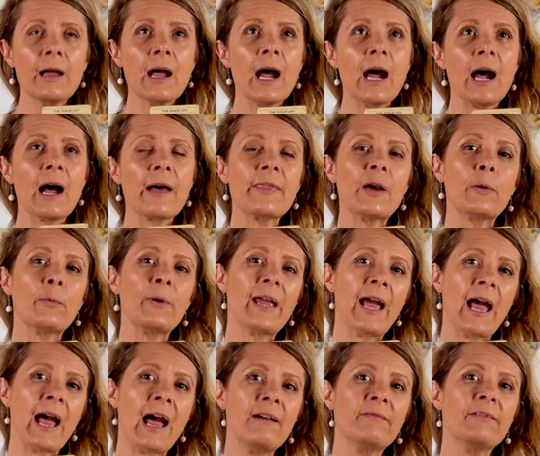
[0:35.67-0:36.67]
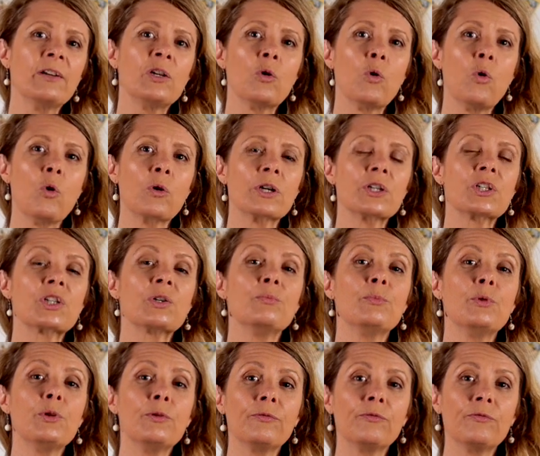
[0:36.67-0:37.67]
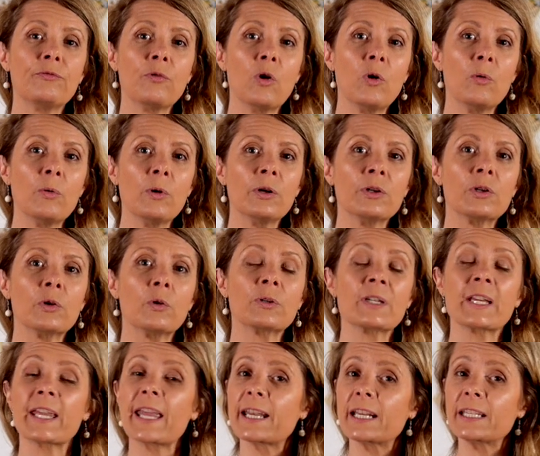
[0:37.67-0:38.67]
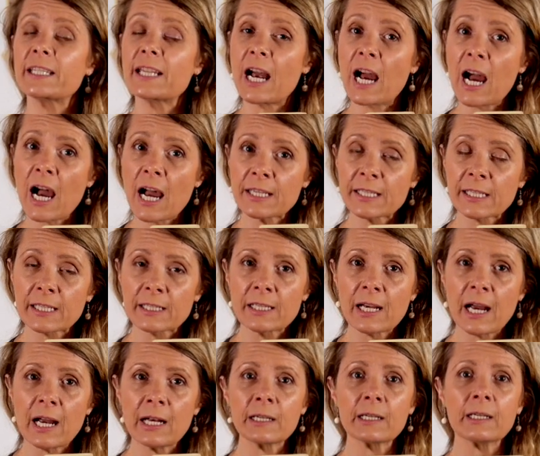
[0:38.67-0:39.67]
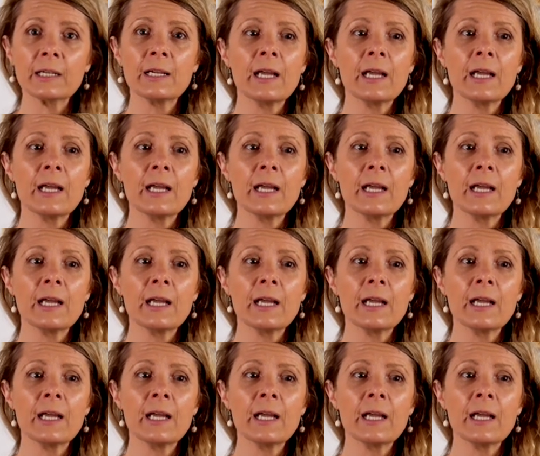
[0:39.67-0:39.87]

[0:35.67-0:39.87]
that we have in order to move forward or to get a task done.